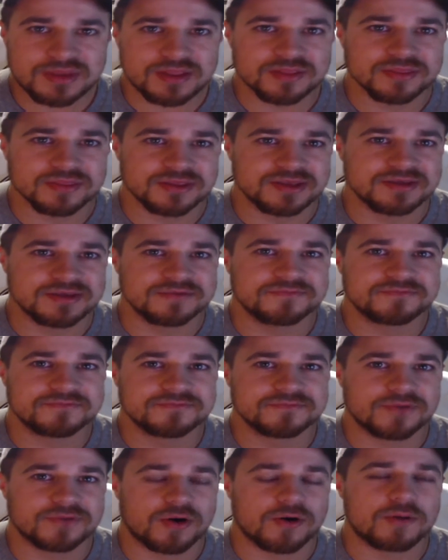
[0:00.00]
The
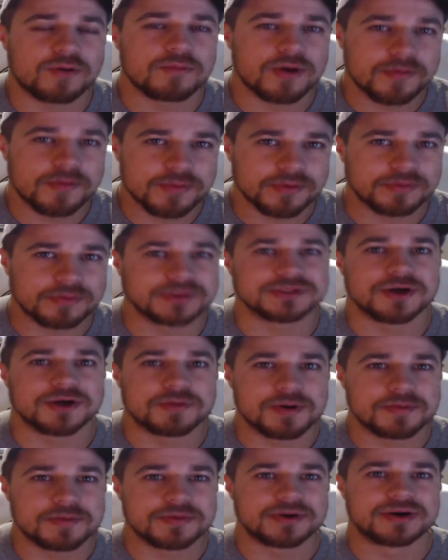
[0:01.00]
home opener went to home
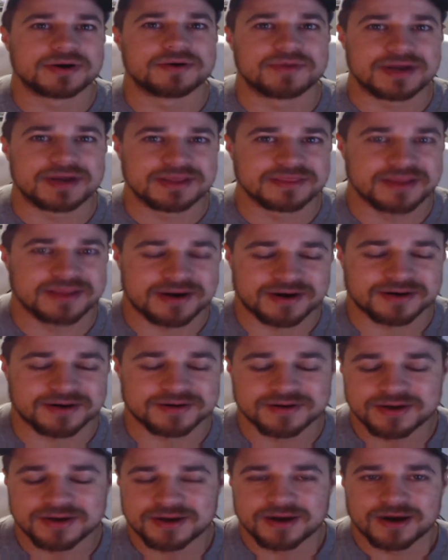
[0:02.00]
opener. It rained there.
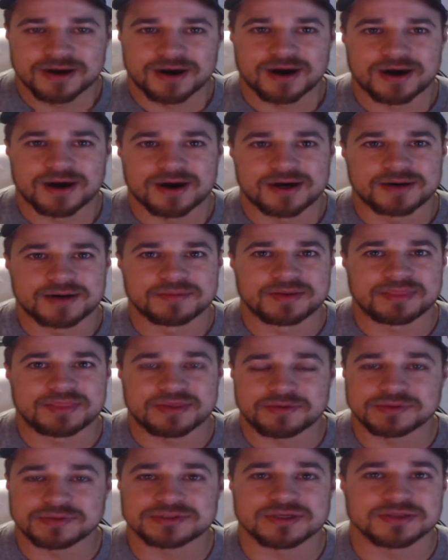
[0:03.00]
Um, I
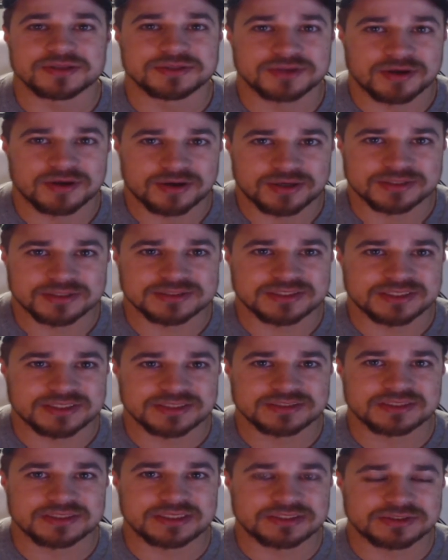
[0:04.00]
think we saw the dogs and
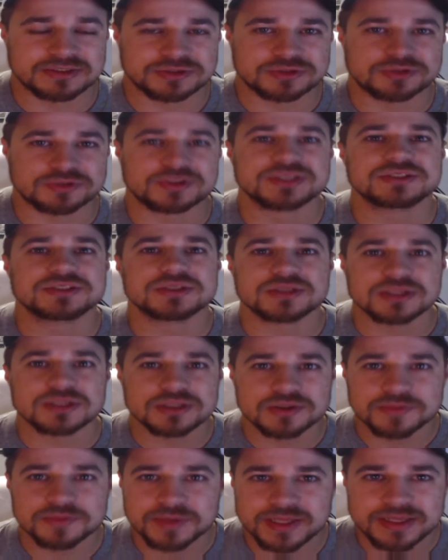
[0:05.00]
it, it drizzled a
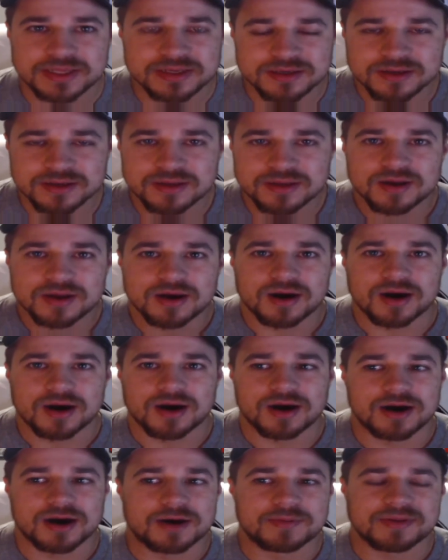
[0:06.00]
little bit.
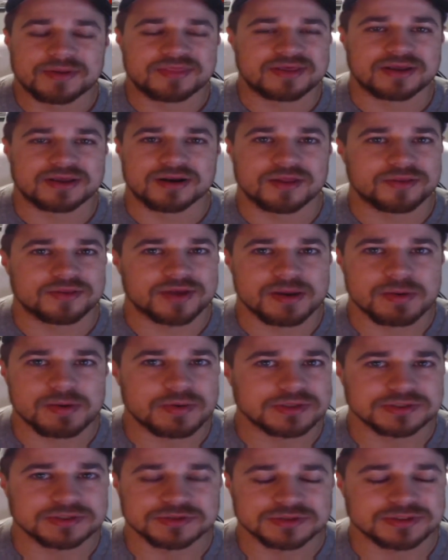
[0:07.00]
Um, I think another game we
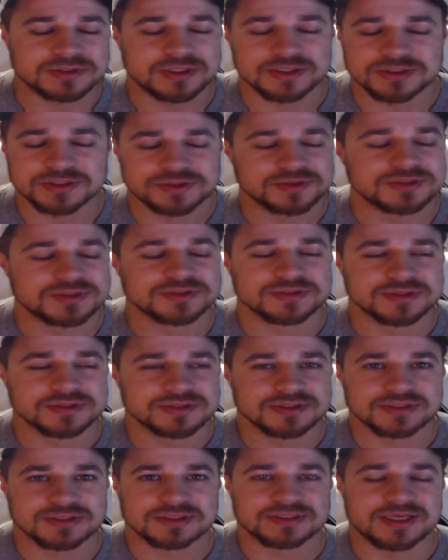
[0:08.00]
went to it started to drizzle
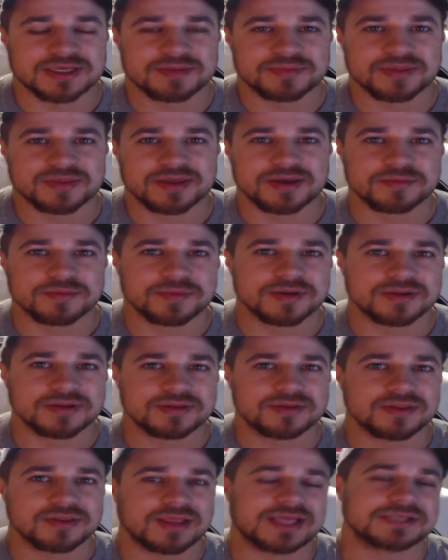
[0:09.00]
the same thing. But
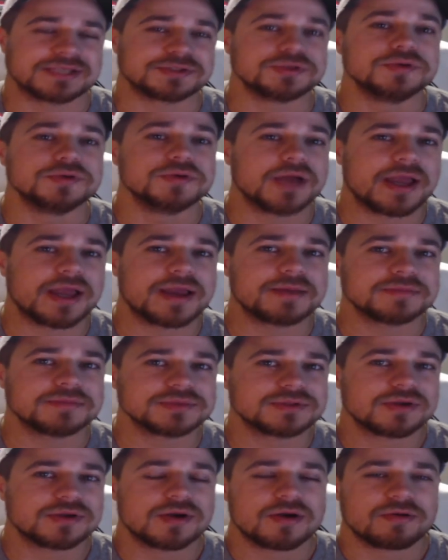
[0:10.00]
the last two
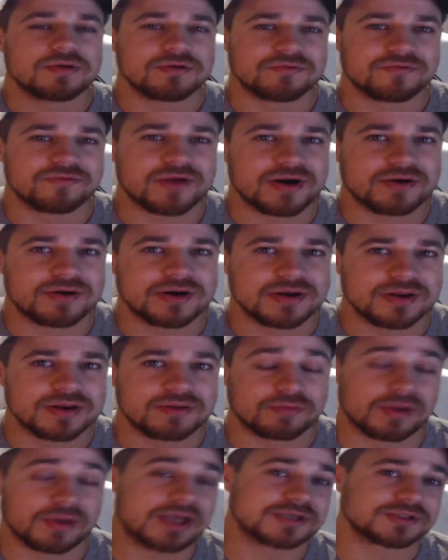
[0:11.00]
games were very
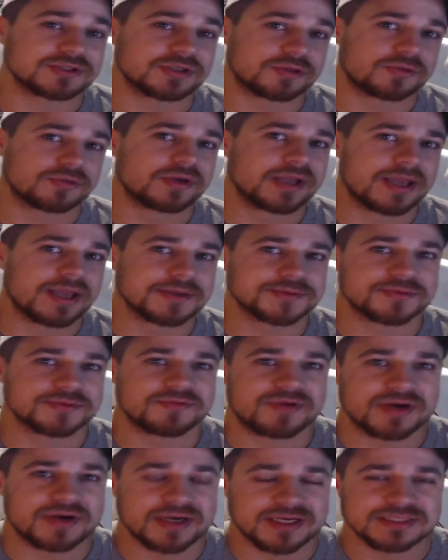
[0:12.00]
well, actually three games were
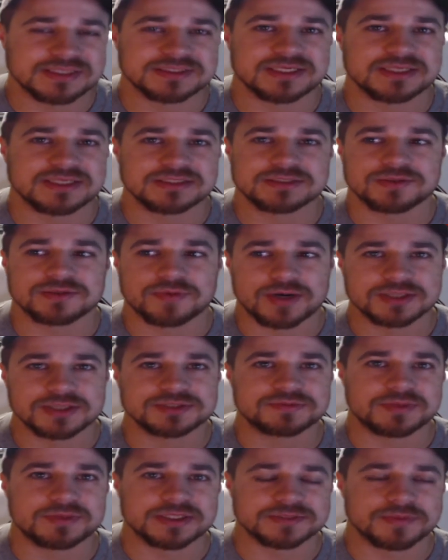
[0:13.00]
very nice nights to
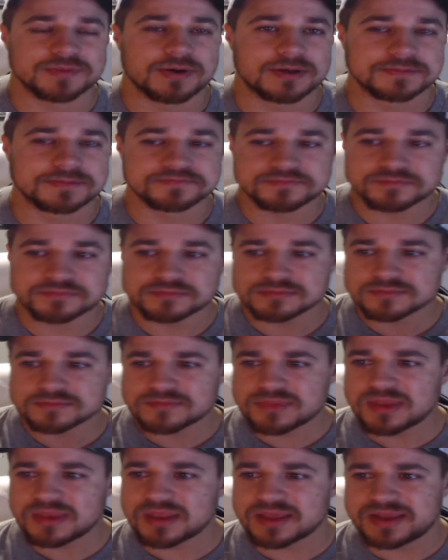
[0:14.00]
watch baseball.
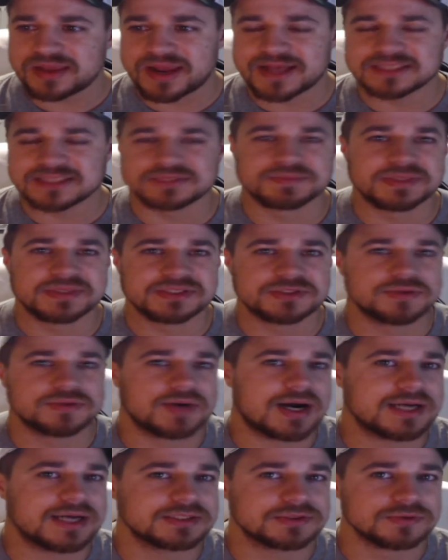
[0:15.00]
It hasn't been too
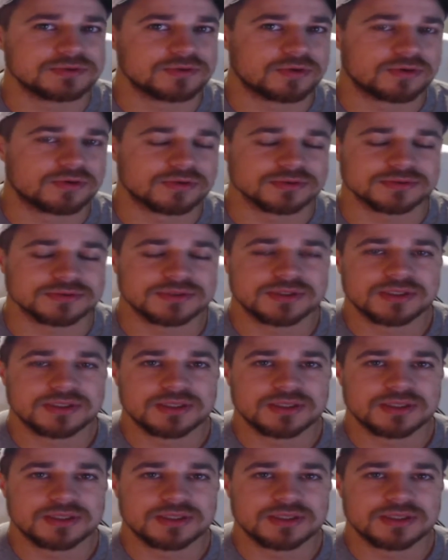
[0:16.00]
hot, too cold.